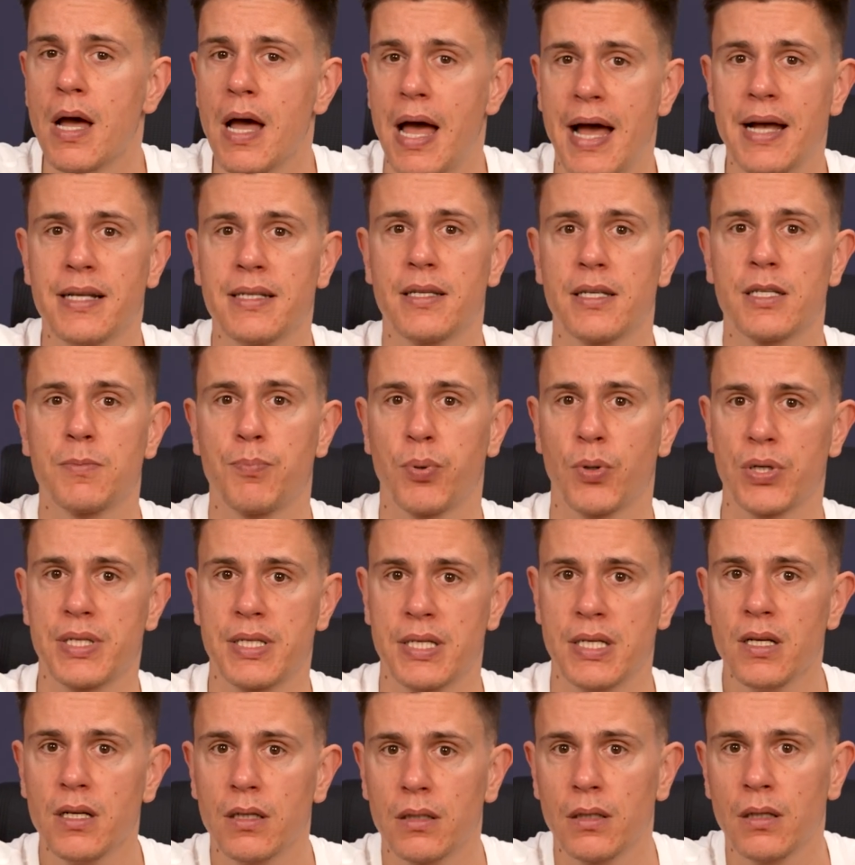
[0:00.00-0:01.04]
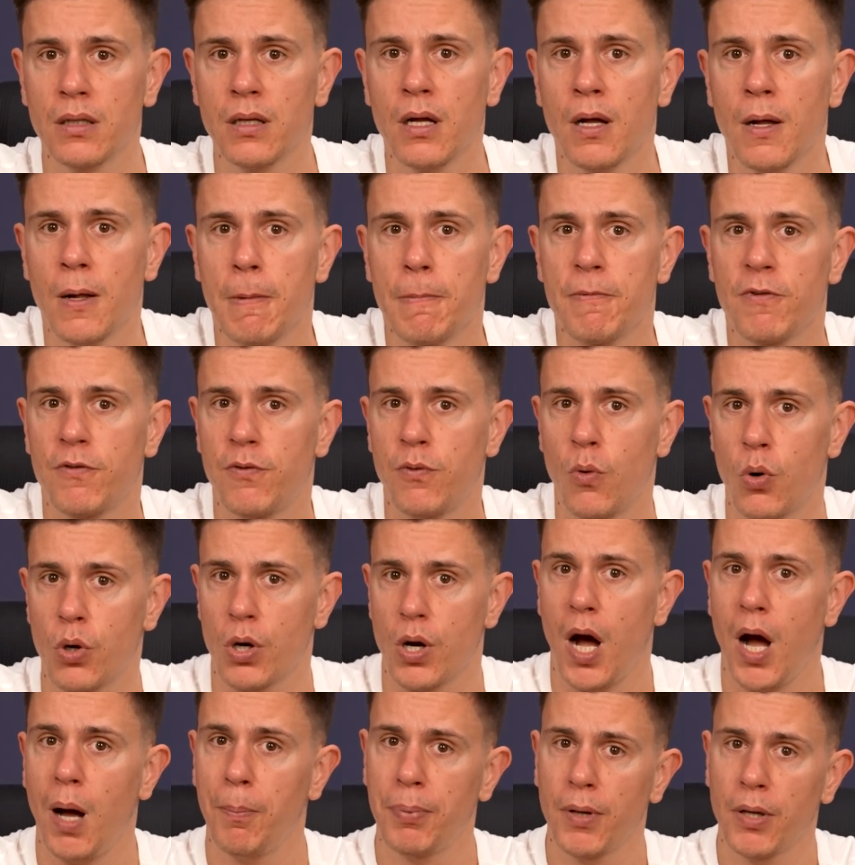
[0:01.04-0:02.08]
as does Brazil.
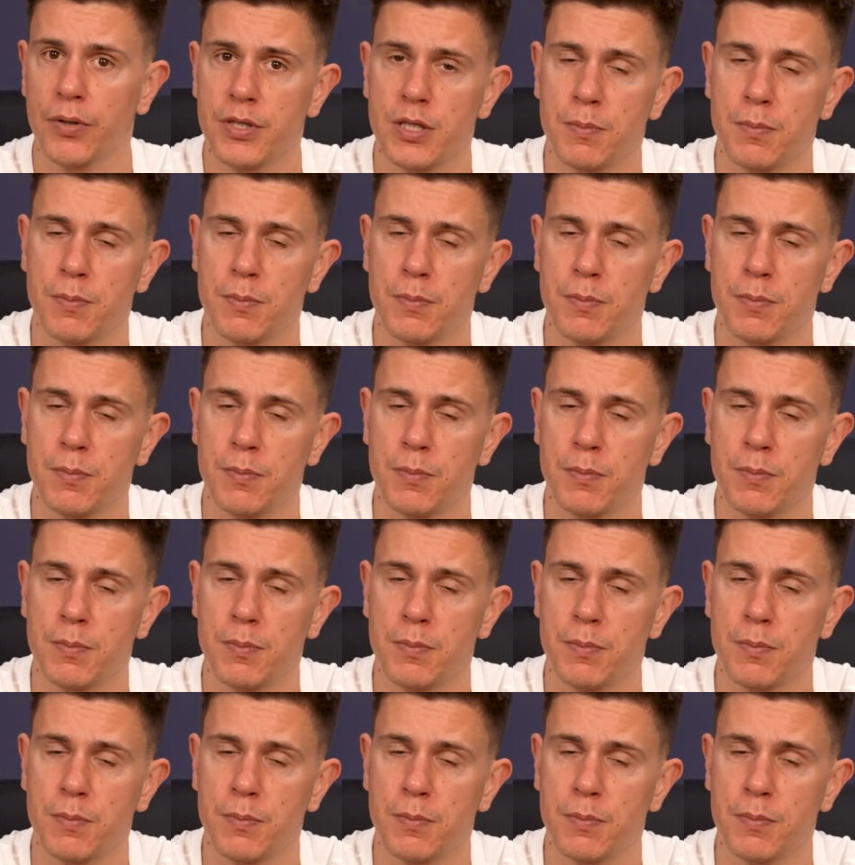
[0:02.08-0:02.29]
For upload